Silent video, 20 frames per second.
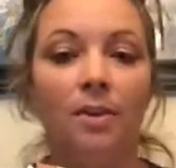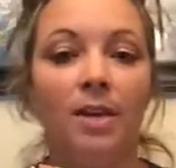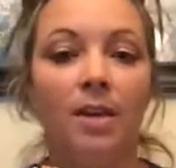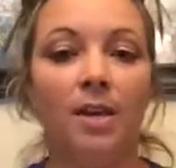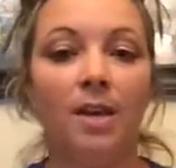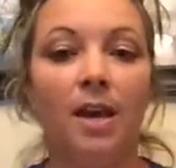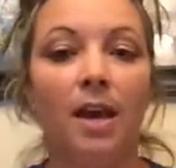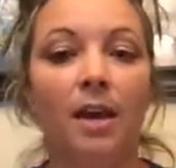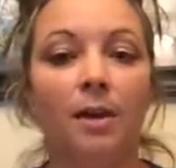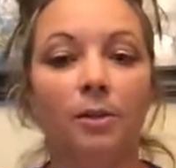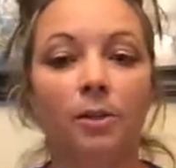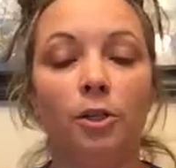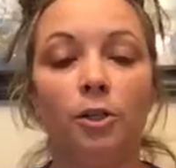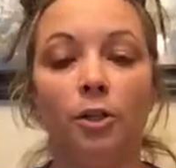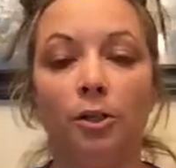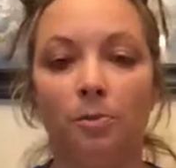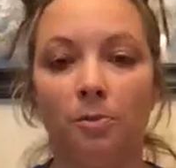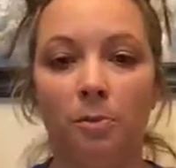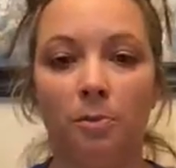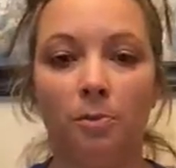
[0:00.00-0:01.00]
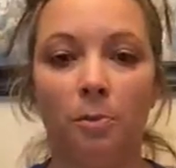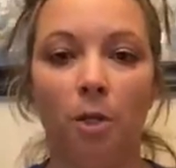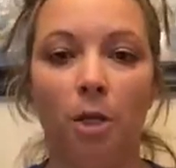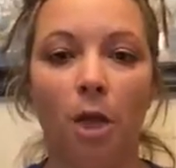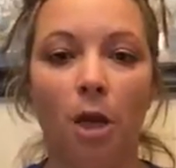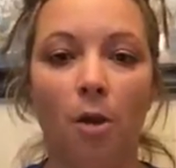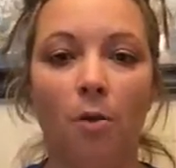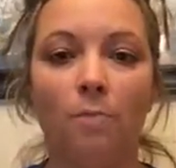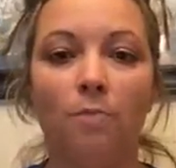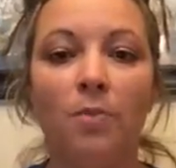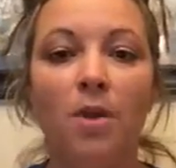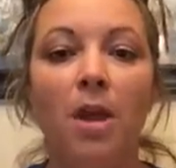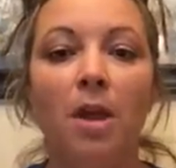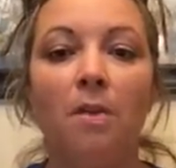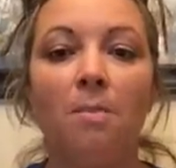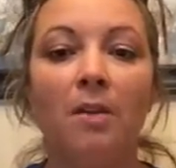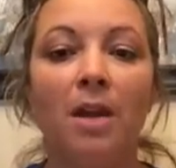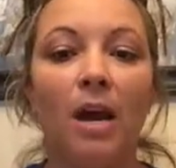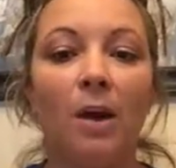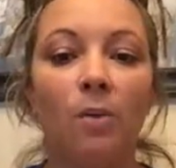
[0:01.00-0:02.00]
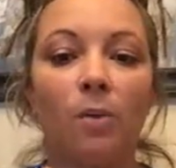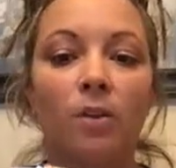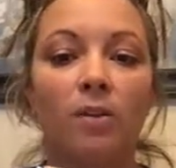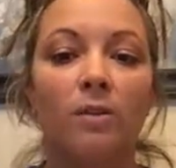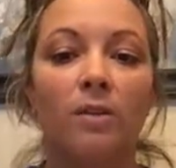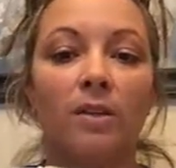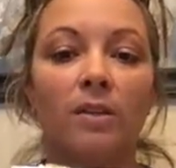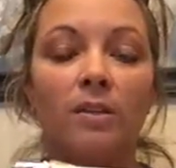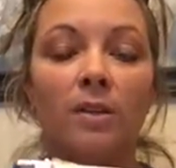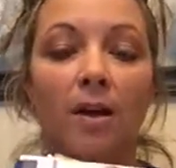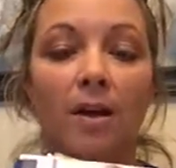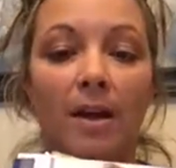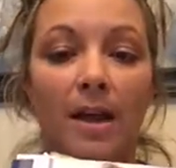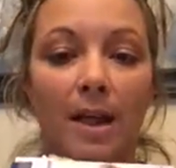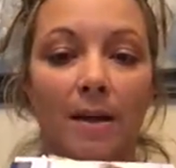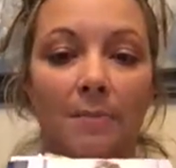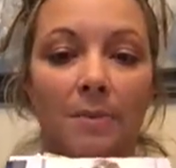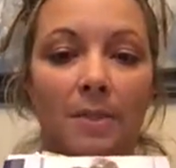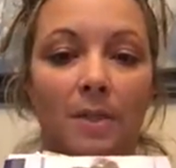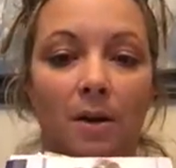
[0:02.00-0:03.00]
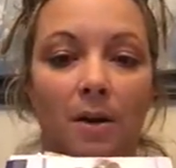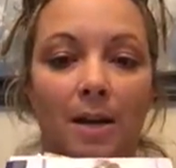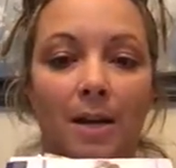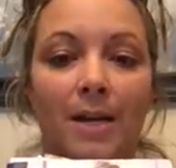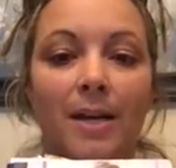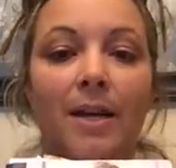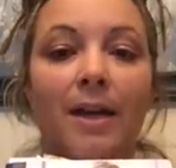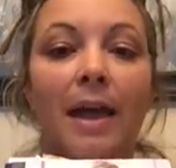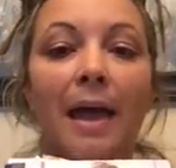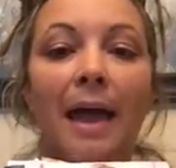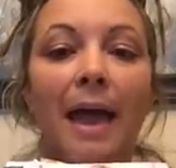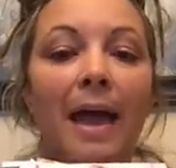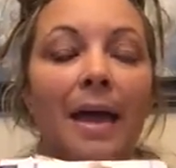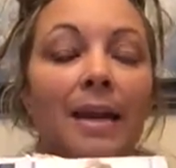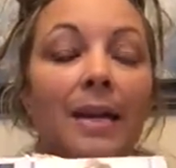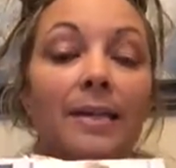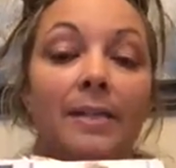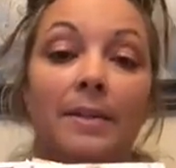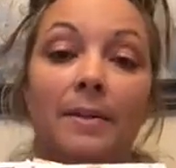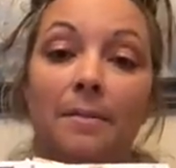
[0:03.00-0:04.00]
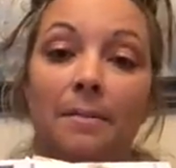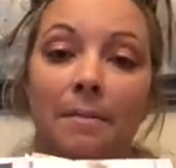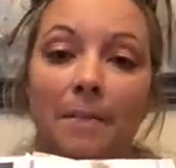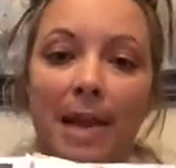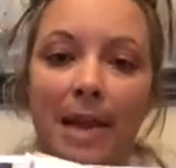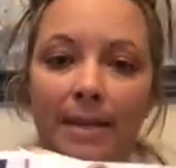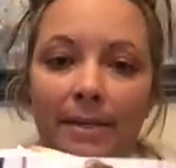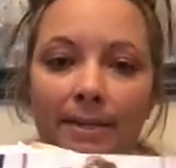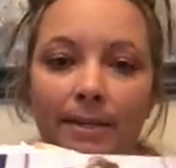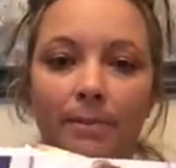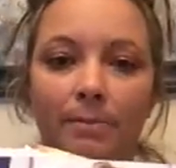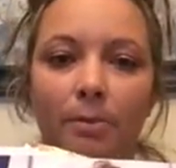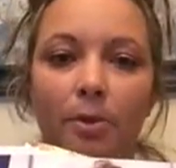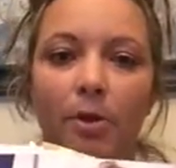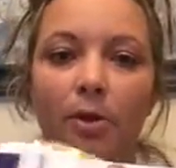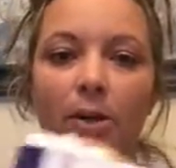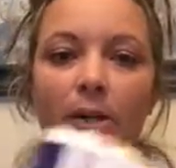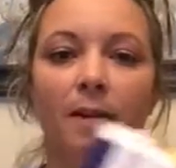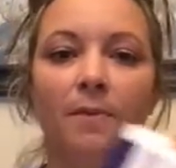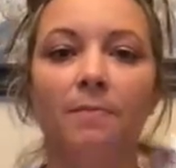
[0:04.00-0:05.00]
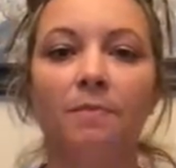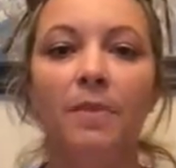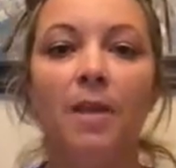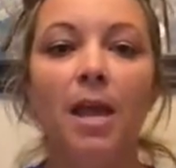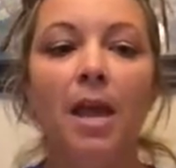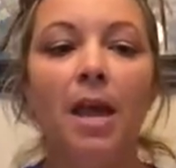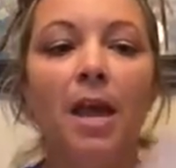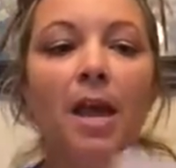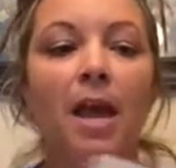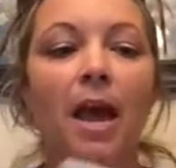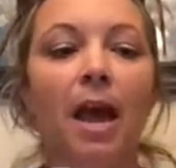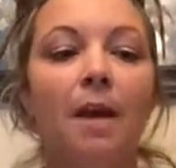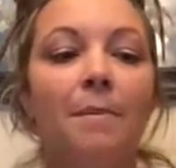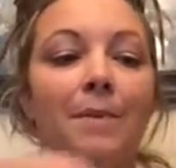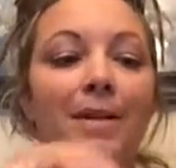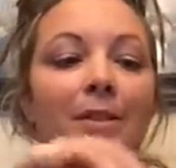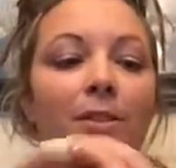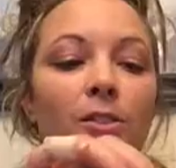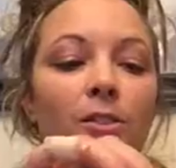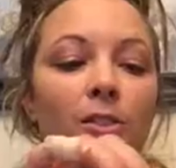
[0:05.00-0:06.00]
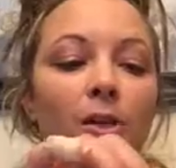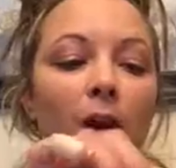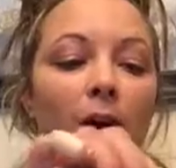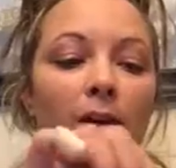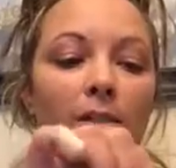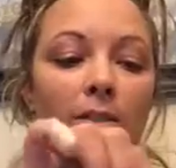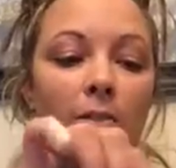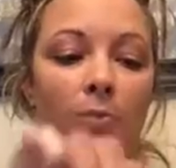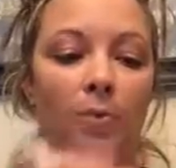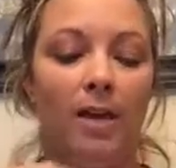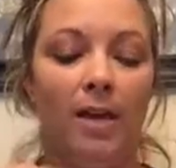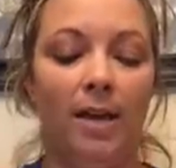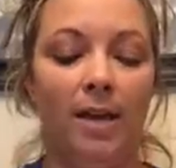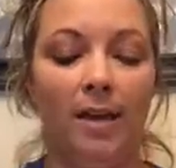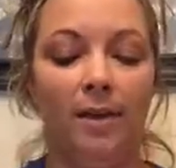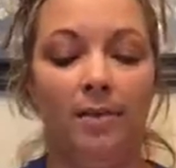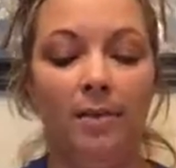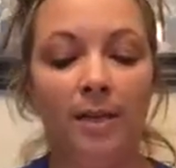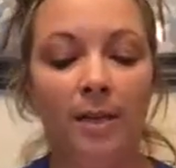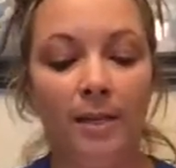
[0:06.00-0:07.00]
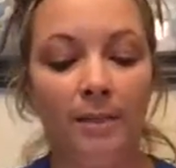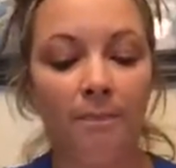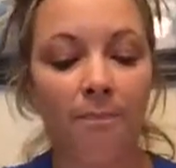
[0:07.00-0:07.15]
the description below. But I ordered this on Amazon, and it's an amazing book. It starts with